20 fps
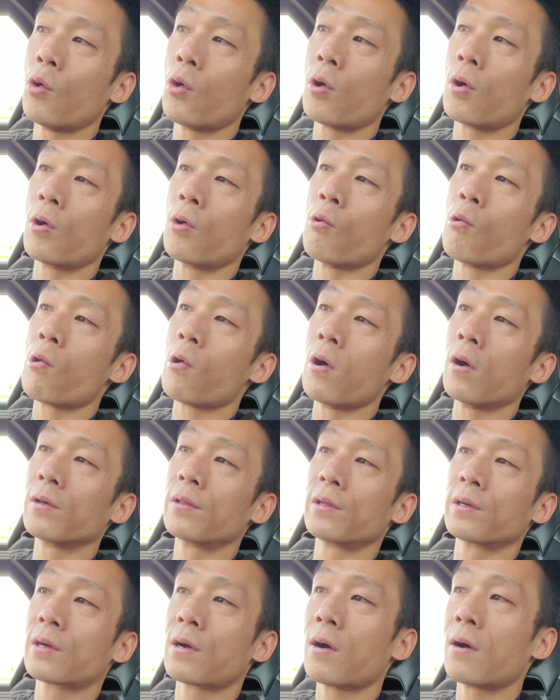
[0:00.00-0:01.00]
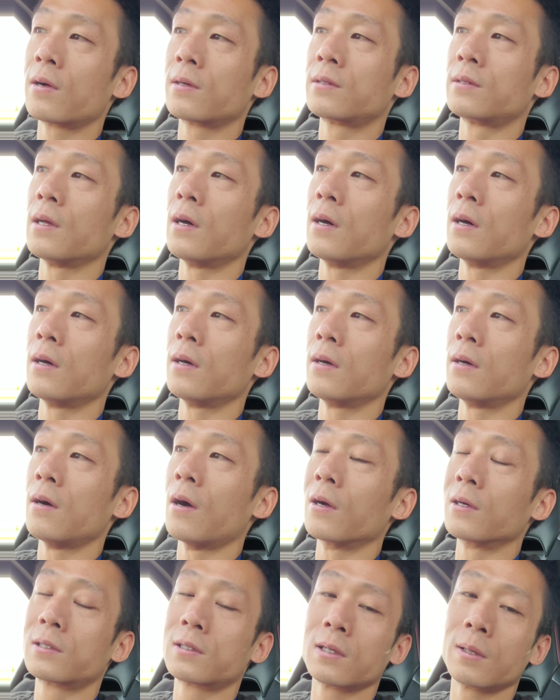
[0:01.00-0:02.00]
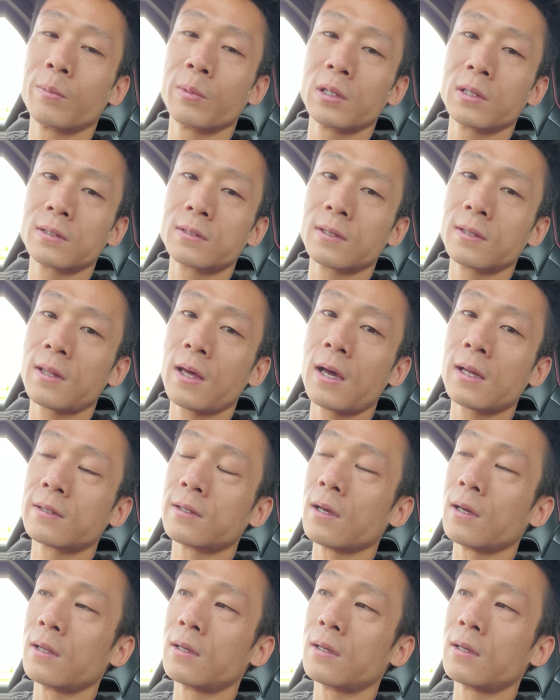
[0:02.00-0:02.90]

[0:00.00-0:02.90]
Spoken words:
or other cars that are similar to that,